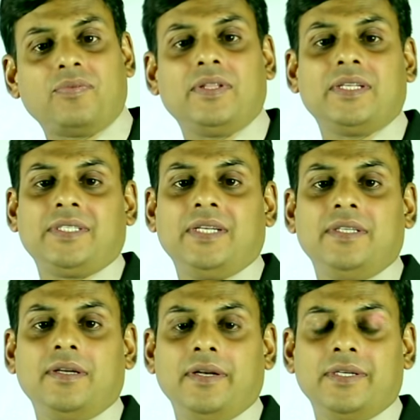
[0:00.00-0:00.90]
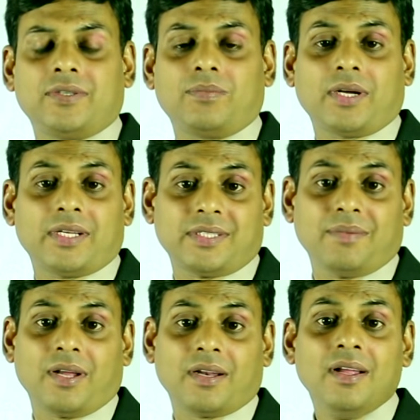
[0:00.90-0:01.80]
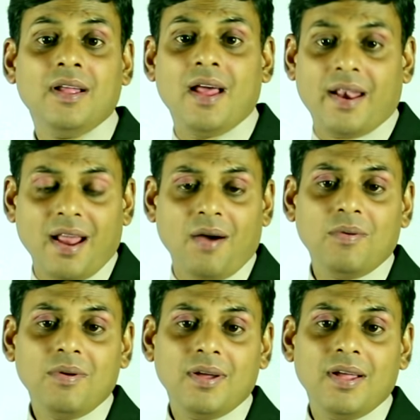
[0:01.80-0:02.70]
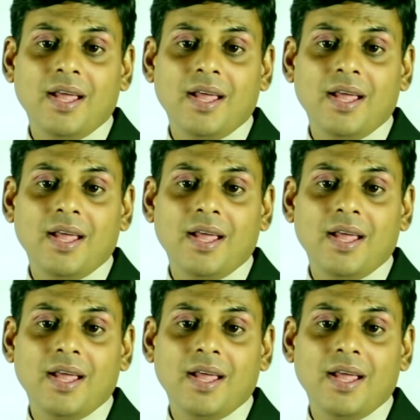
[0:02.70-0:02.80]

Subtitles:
with the changing needs of the customer. Now,